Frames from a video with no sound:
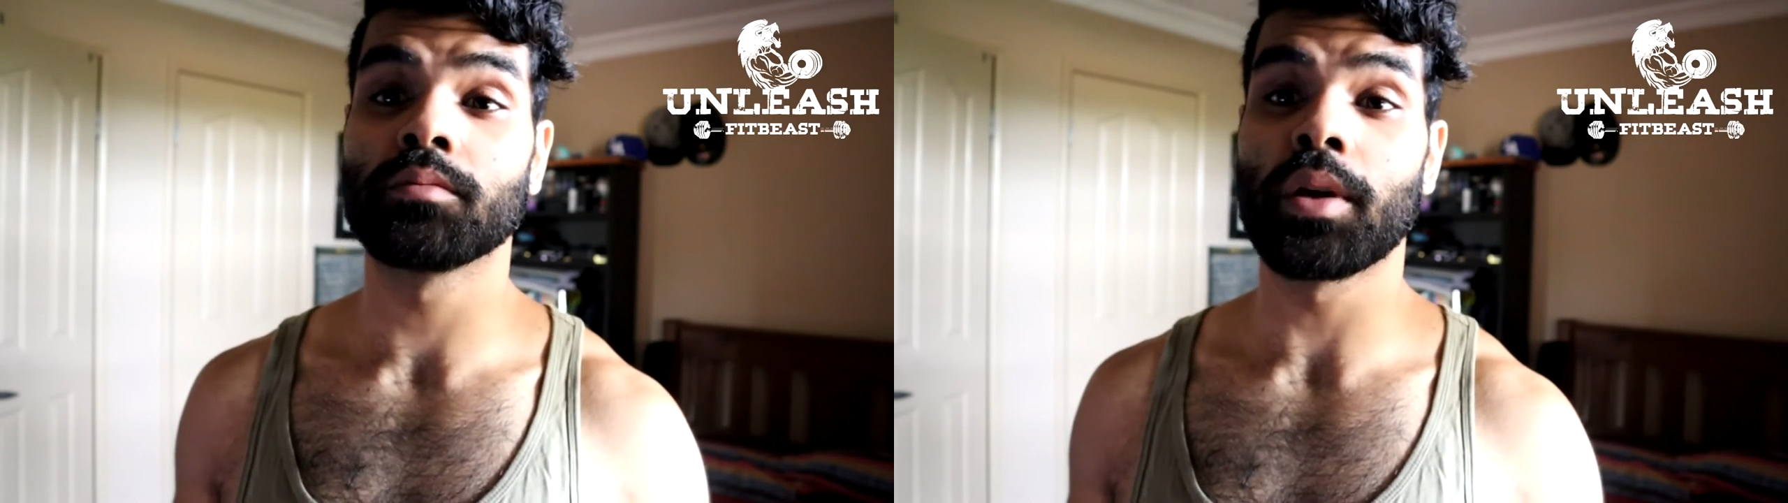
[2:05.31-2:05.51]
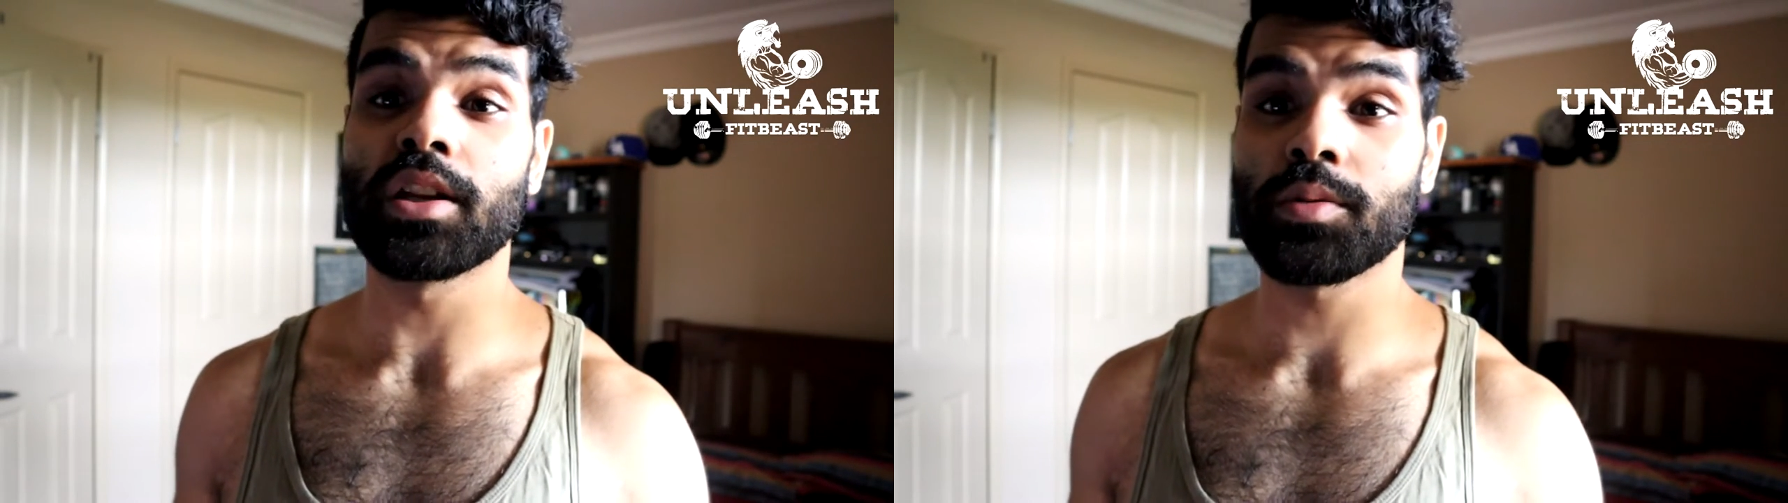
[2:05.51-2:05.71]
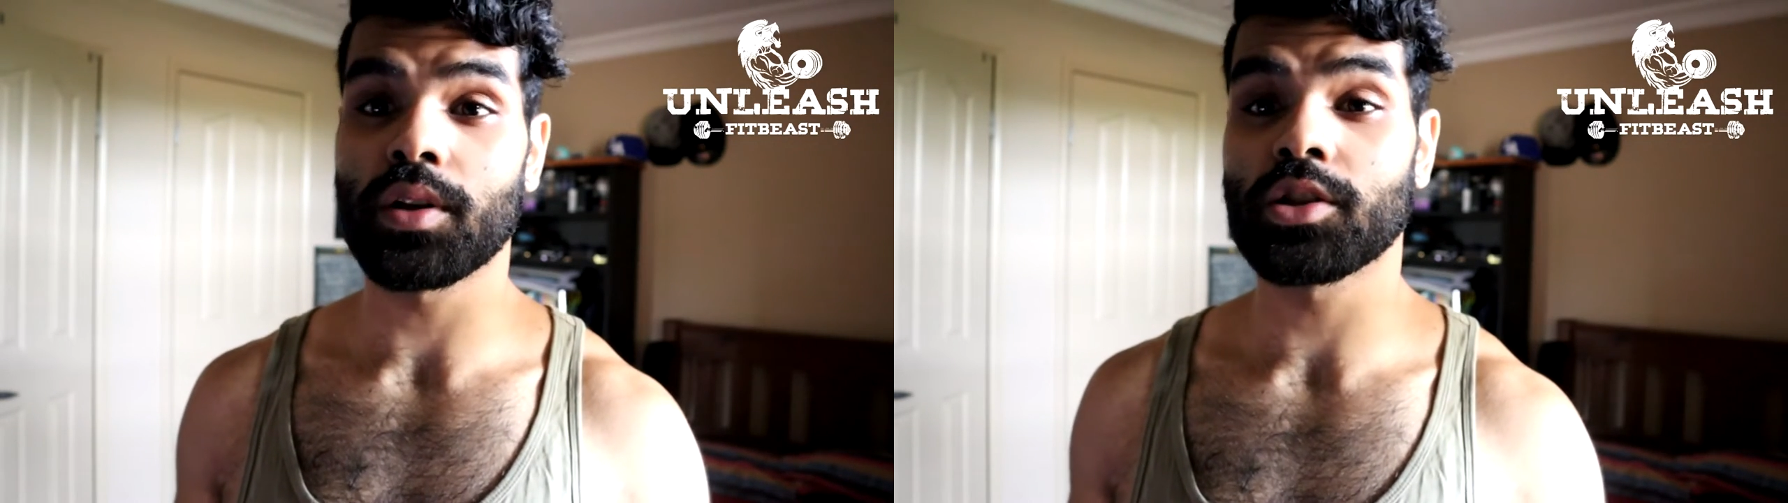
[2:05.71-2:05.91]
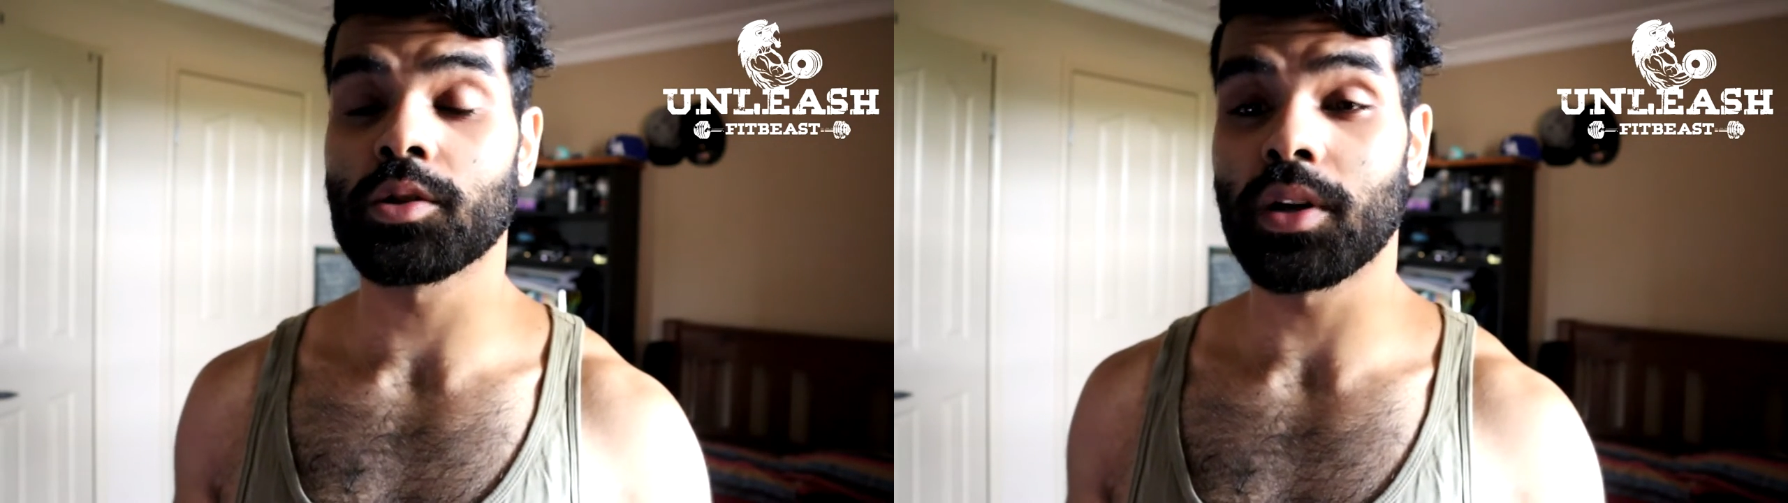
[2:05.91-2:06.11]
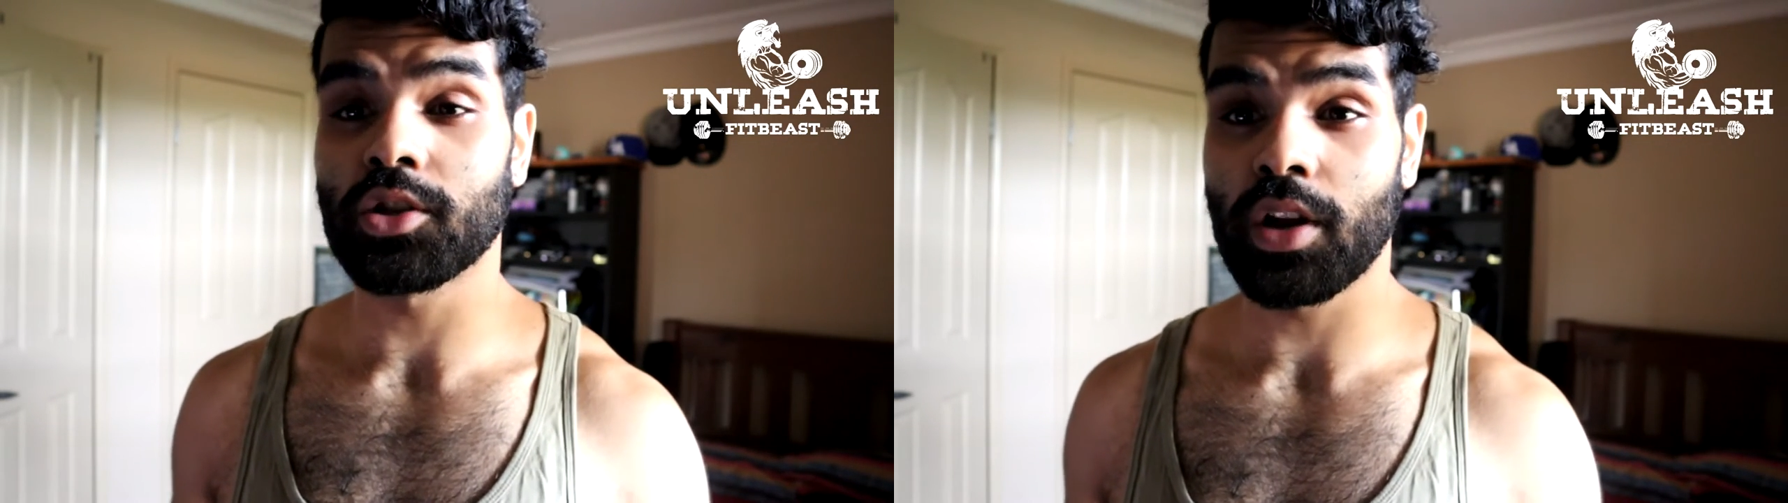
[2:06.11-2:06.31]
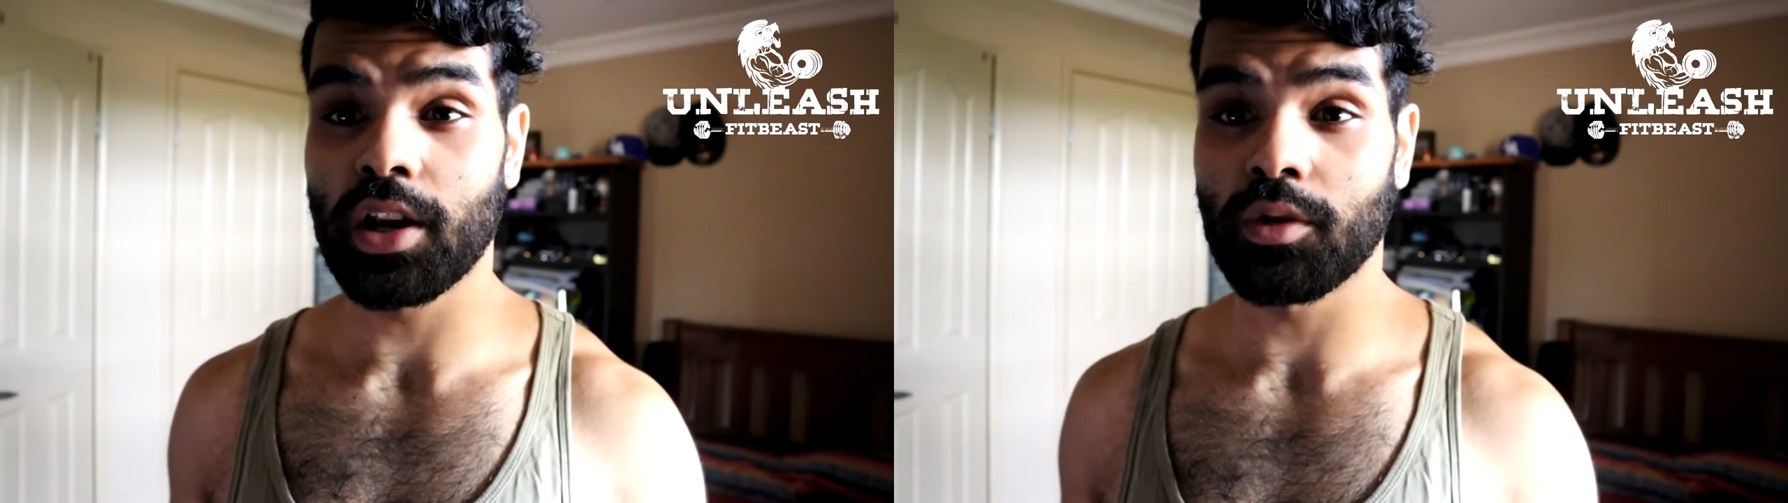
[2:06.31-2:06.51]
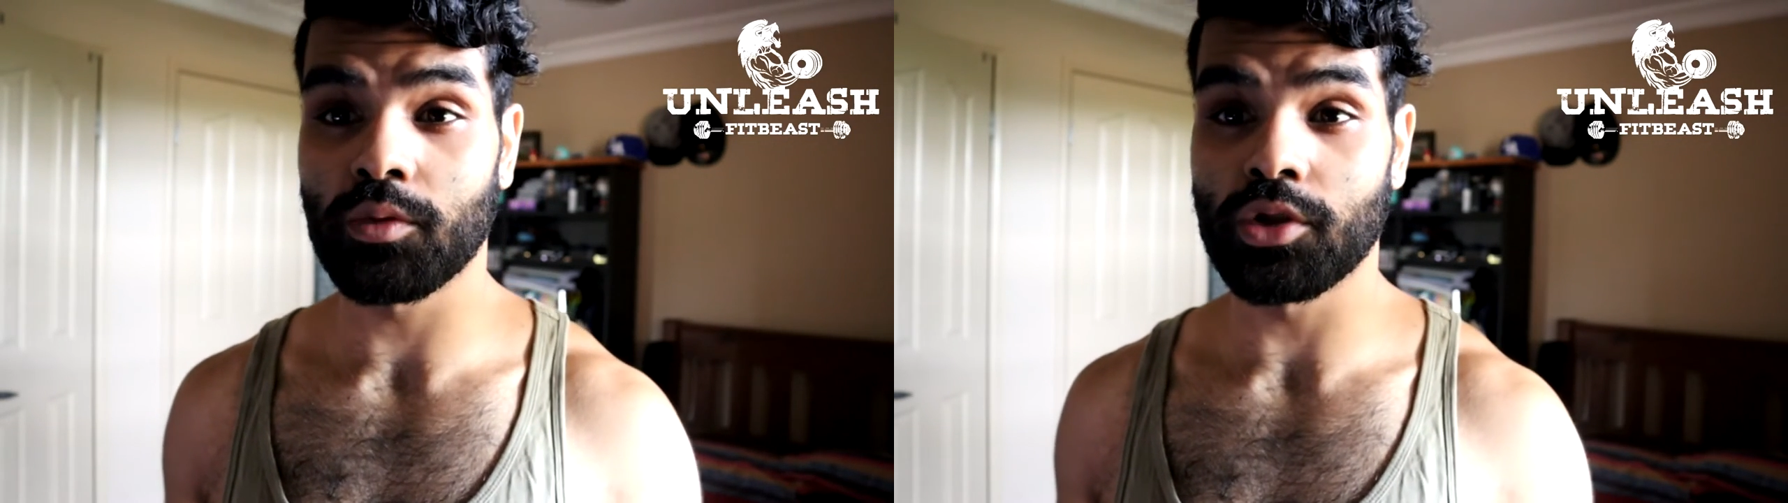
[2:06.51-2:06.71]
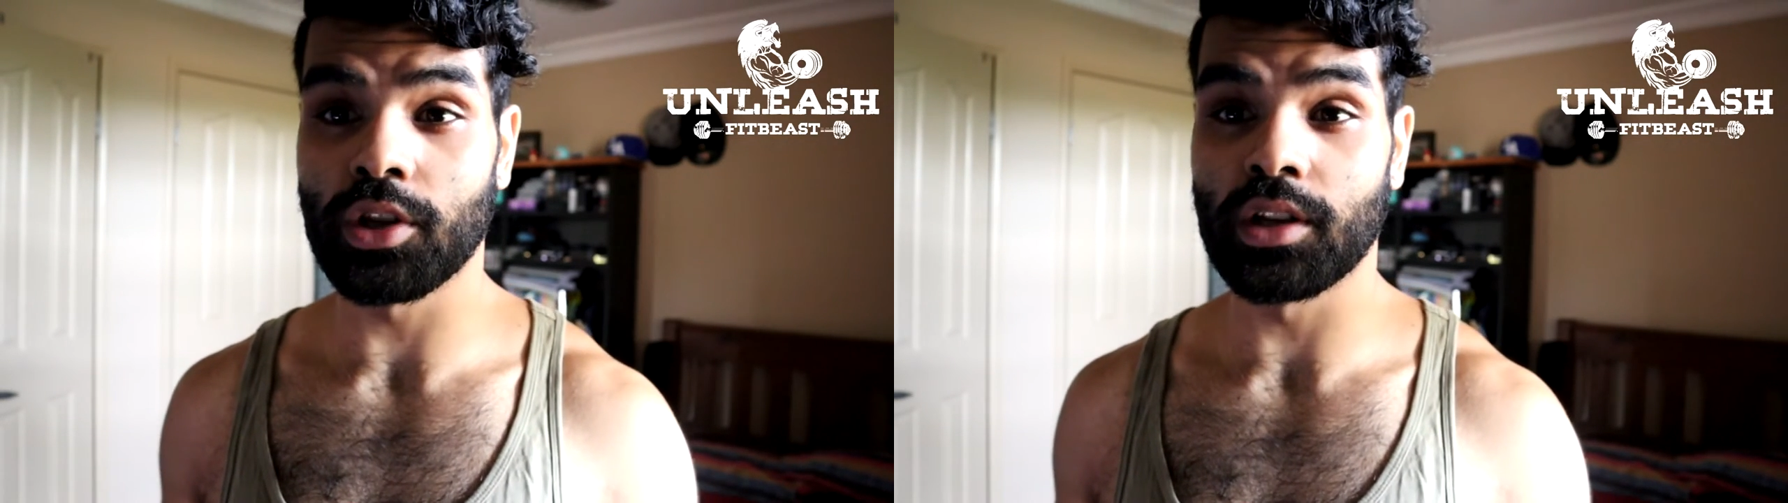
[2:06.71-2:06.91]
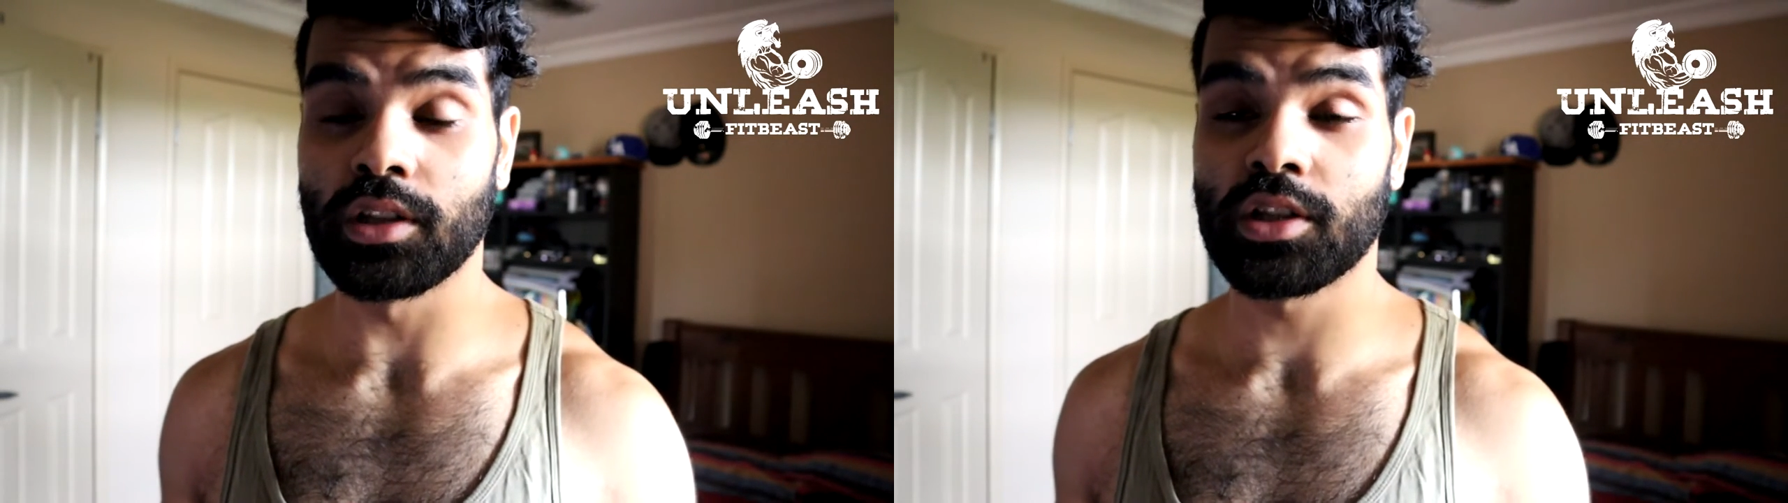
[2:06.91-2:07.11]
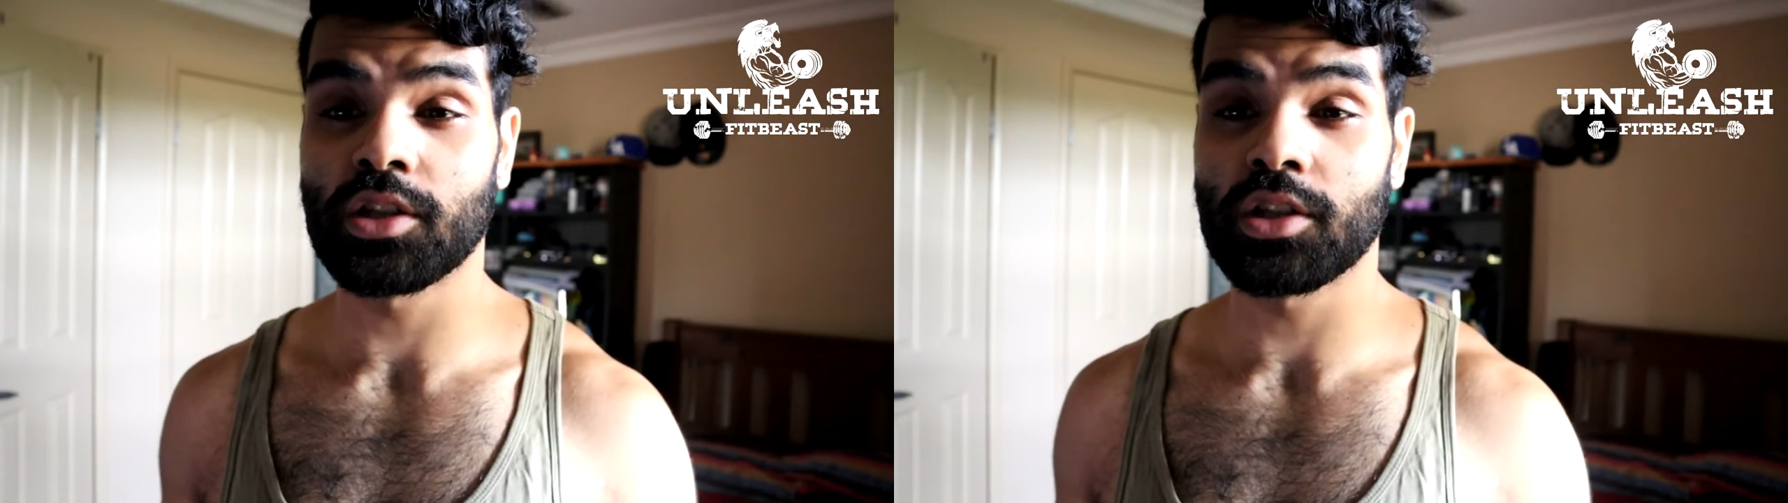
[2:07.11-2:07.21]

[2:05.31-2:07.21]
bench press to my training routine,